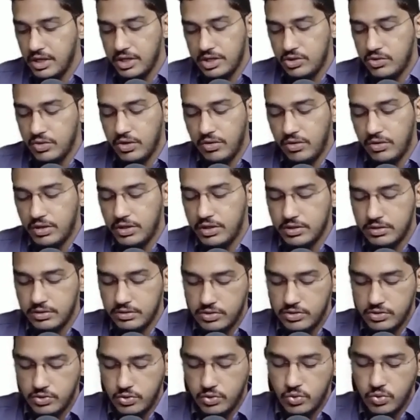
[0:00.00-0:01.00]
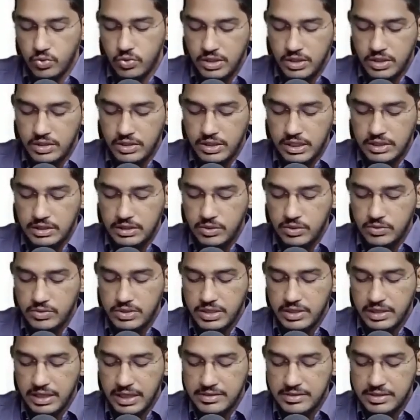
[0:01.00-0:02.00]
You are auditor. So total
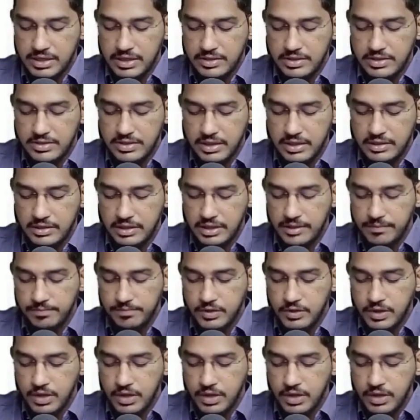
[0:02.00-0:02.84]
10,000 transactions are there.